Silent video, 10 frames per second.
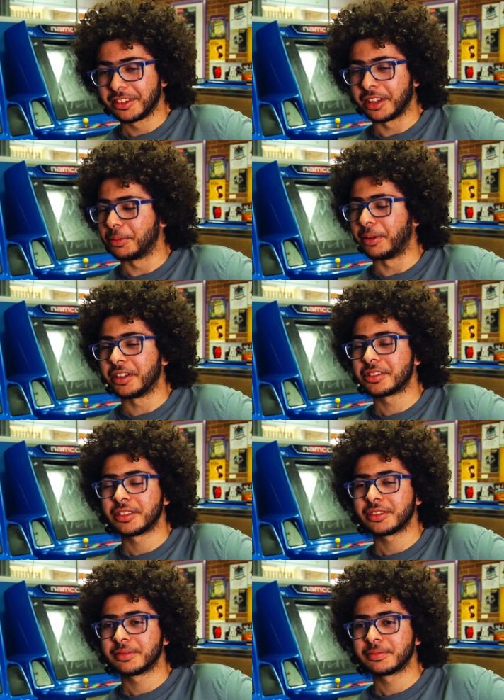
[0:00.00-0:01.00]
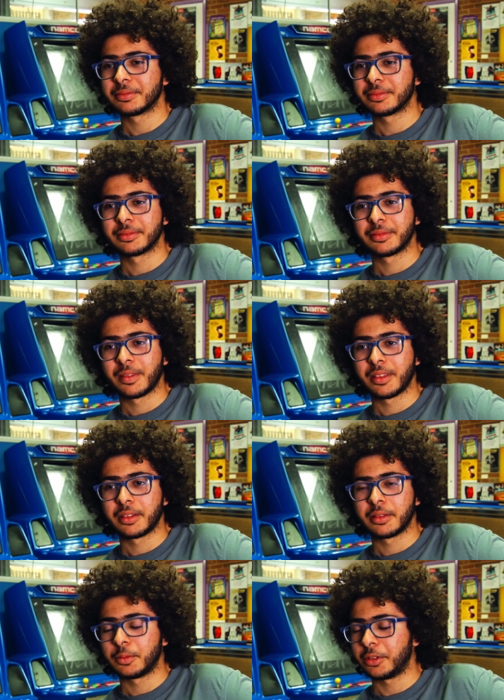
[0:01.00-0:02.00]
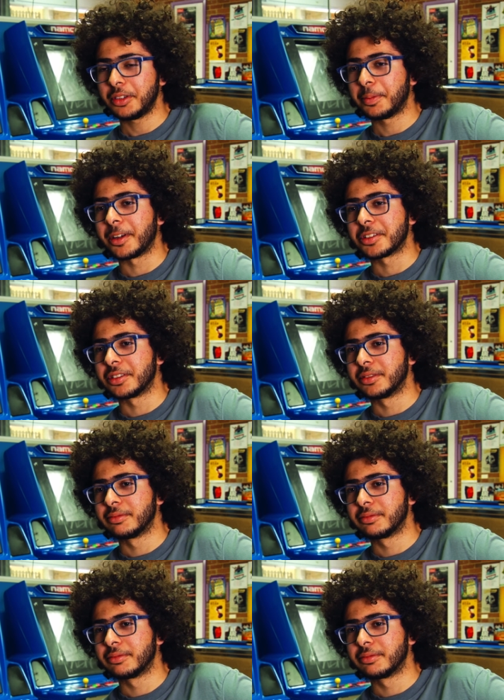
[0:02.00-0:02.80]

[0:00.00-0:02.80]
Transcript: The departure? A departure?